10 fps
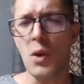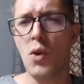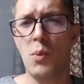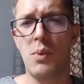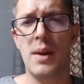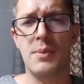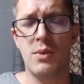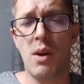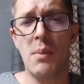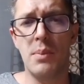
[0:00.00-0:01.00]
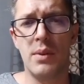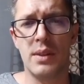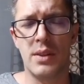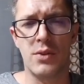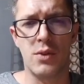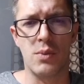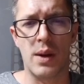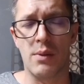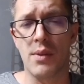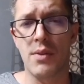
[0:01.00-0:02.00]
or perhaps you are building a
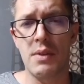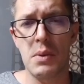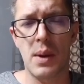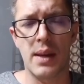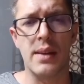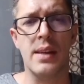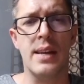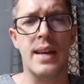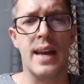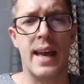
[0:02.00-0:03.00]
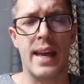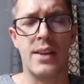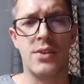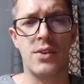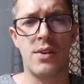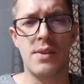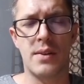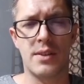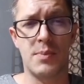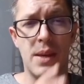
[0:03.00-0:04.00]
2-way or a 3-way, and you know
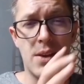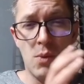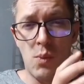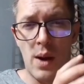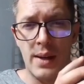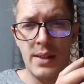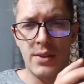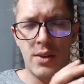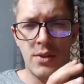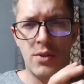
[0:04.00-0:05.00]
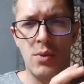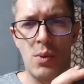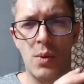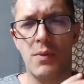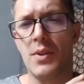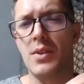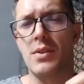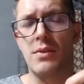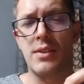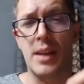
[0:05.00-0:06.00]
that speaker 1 is going to do all of your
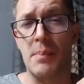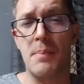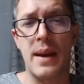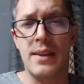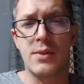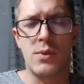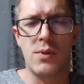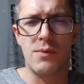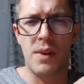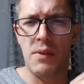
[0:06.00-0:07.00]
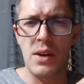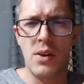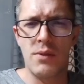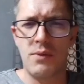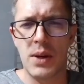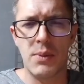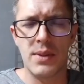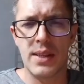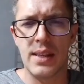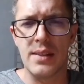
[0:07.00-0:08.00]
sub bass or your very low
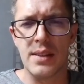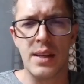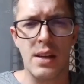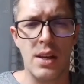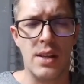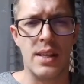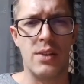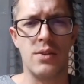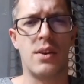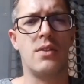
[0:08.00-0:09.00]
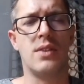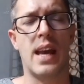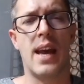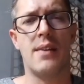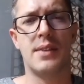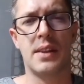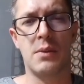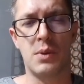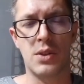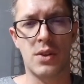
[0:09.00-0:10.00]
frequencies, then you're going to have
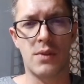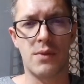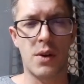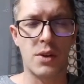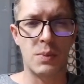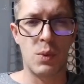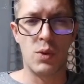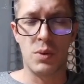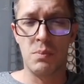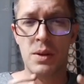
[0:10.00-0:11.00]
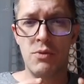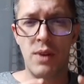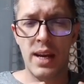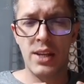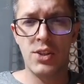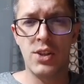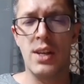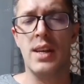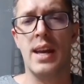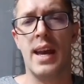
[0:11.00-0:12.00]
something which is going to focus more on your mid-range,
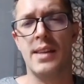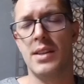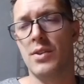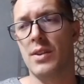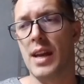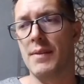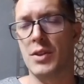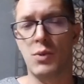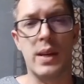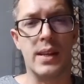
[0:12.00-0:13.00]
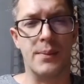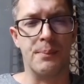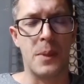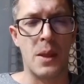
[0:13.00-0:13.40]
and then you're going to have a tweeter.